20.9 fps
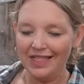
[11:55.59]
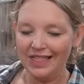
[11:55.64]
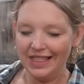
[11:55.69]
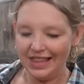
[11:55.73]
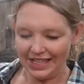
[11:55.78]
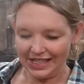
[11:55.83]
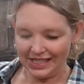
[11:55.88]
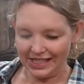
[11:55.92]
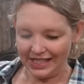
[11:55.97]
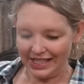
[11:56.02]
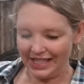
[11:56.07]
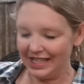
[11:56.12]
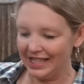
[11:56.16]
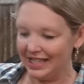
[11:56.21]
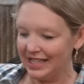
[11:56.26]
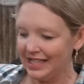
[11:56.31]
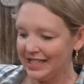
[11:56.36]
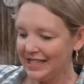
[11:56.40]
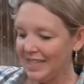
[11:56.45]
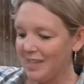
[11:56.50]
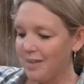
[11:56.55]
This
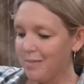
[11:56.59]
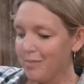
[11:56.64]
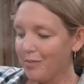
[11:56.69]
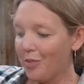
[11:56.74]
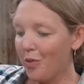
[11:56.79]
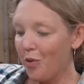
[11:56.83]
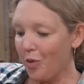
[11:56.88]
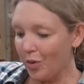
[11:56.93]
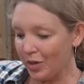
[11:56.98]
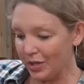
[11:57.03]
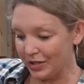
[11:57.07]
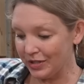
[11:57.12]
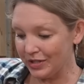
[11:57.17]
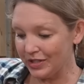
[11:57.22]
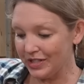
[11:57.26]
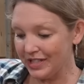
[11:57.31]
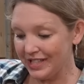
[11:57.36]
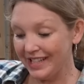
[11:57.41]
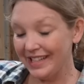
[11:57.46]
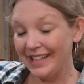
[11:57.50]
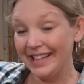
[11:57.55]
is
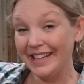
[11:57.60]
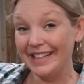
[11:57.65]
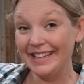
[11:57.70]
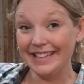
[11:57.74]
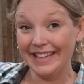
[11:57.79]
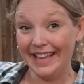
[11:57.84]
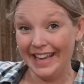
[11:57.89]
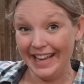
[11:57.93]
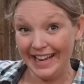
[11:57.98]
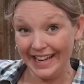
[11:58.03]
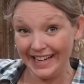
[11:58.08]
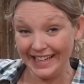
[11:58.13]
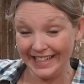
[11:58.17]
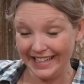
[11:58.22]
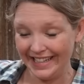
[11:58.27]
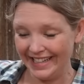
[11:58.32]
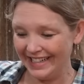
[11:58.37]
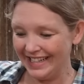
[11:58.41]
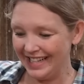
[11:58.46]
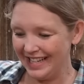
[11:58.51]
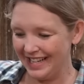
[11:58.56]
important in
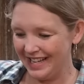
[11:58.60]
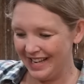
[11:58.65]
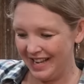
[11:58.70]
canning